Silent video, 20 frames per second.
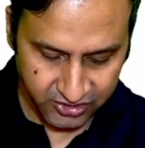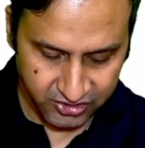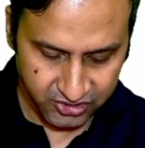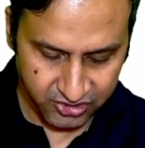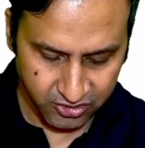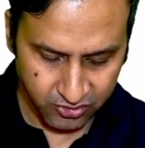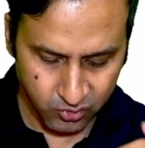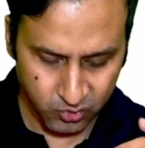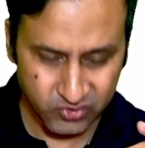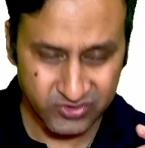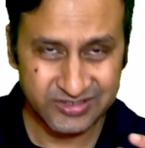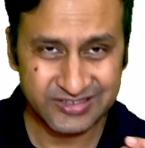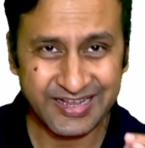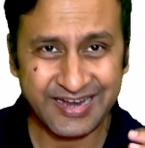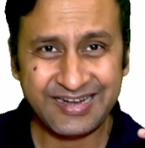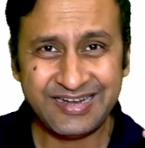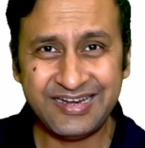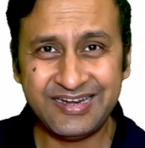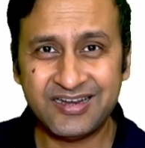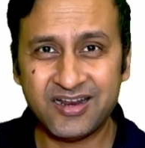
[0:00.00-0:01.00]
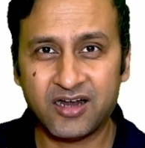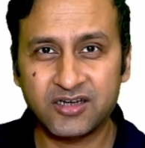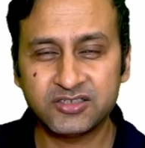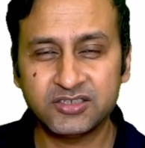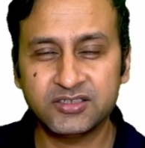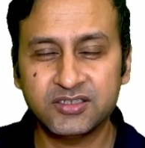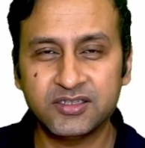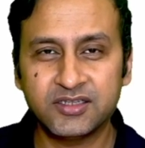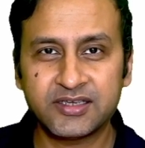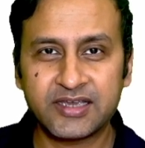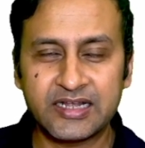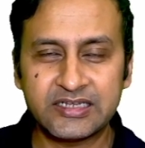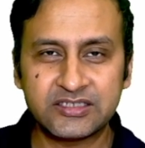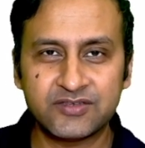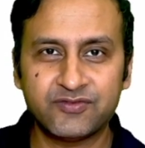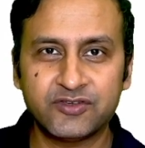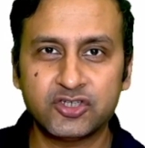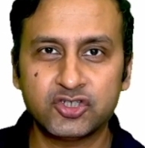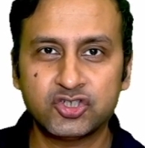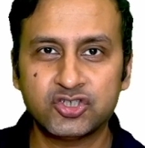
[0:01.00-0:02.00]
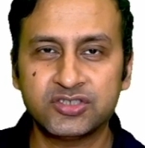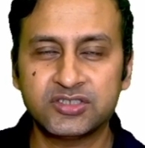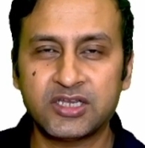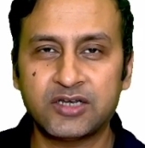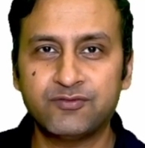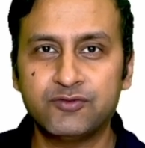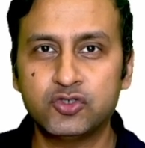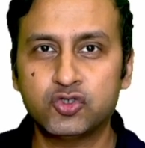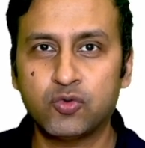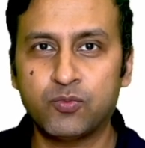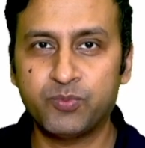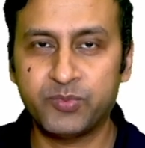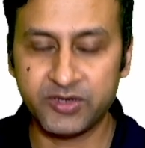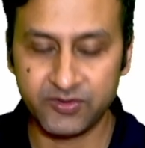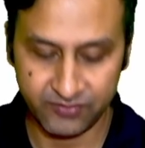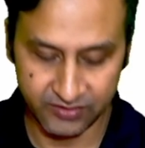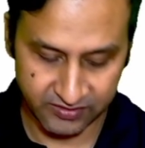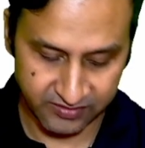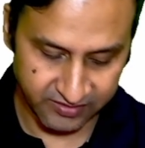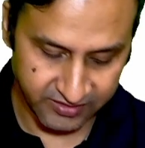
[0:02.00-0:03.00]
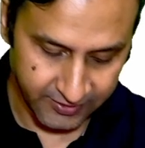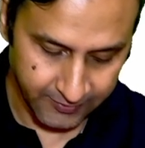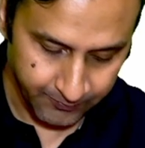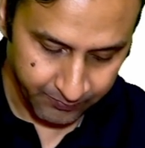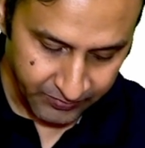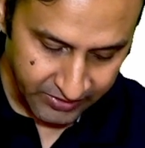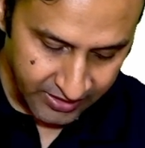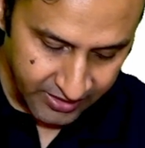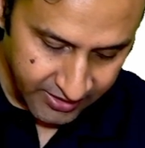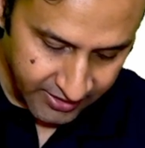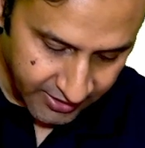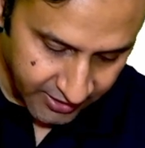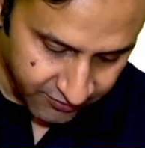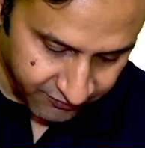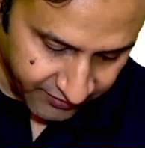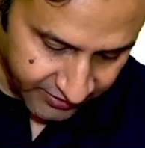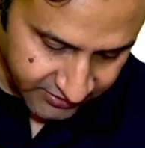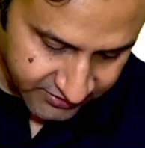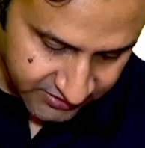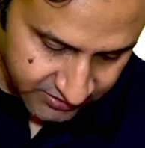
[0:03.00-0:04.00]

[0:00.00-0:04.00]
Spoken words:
looks slightly larger than the calcifications that we saw previously. In fact, some of